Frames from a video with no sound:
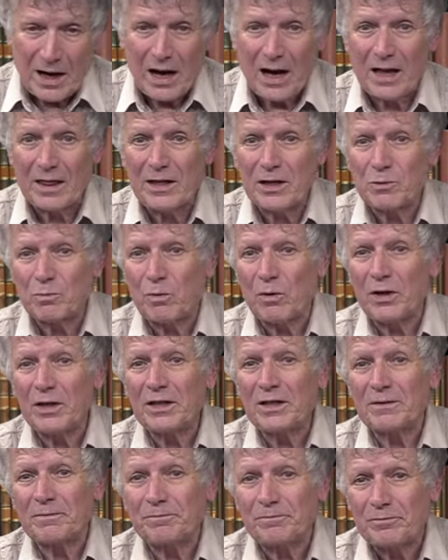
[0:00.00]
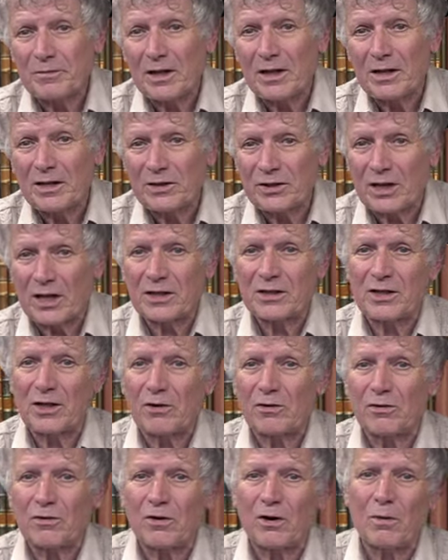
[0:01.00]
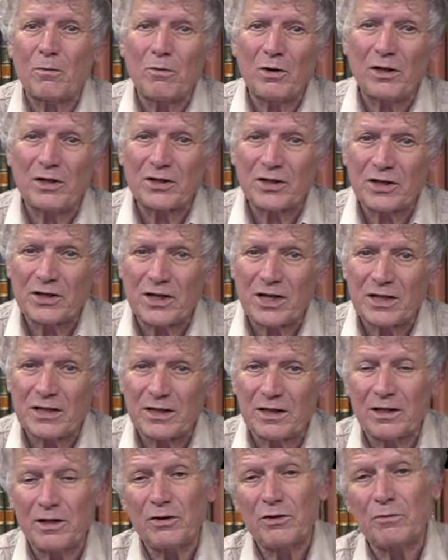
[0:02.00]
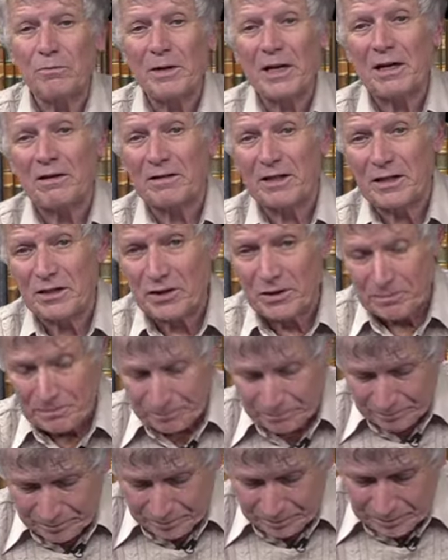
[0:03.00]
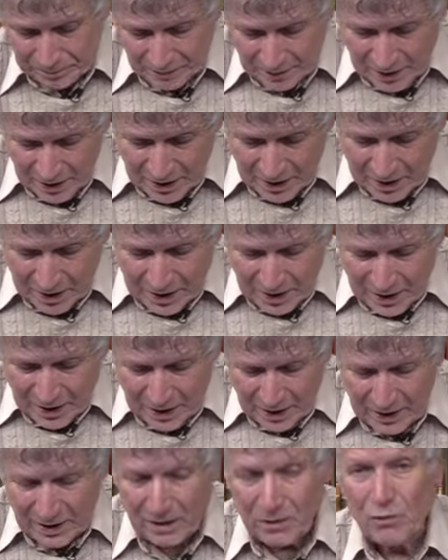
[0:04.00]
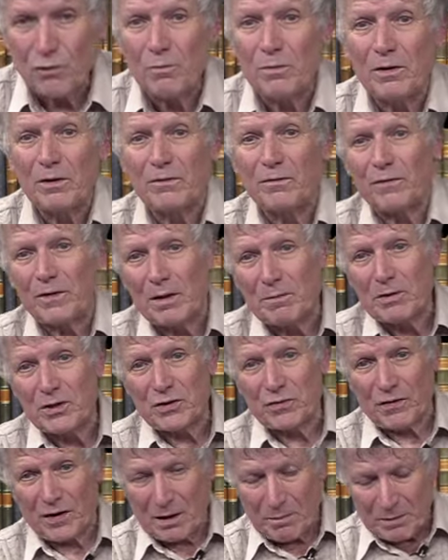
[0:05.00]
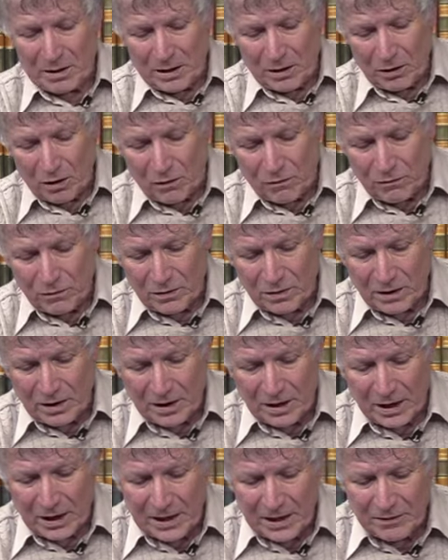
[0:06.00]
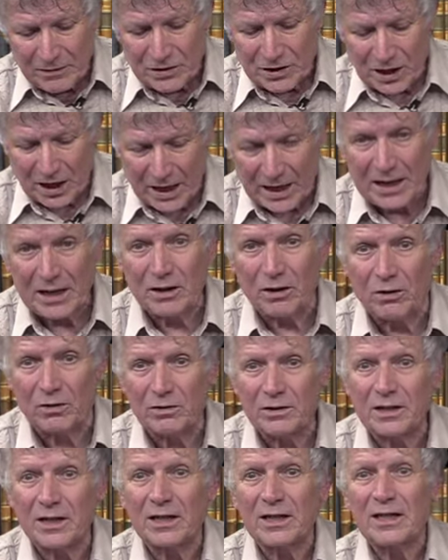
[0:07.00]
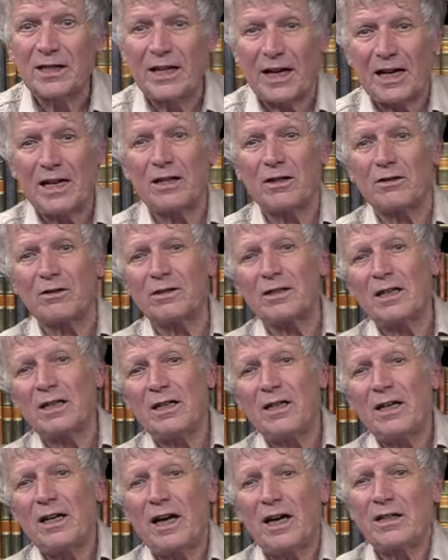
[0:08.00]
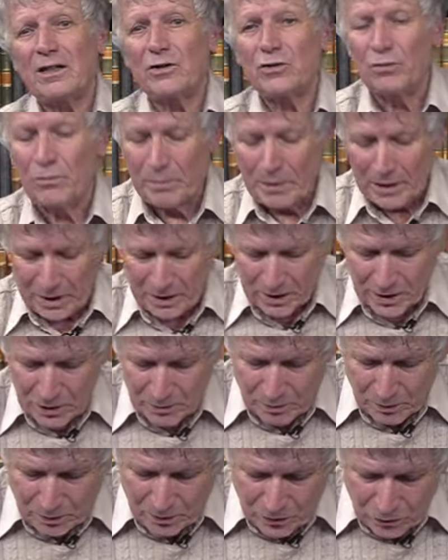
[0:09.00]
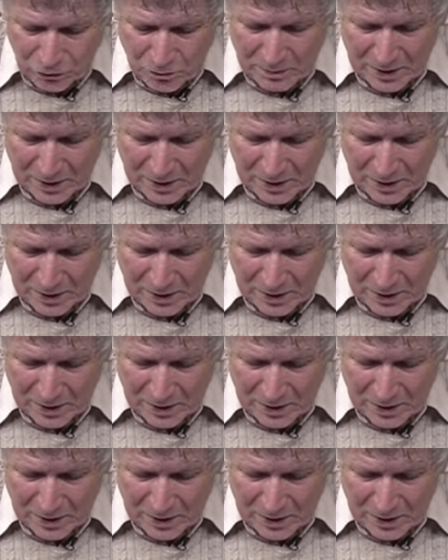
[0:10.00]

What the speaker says: At this point, Chancellor Cromwell suggested a new marriage, and the noble Flemish family of Cleves-Hainault had 2 marriageable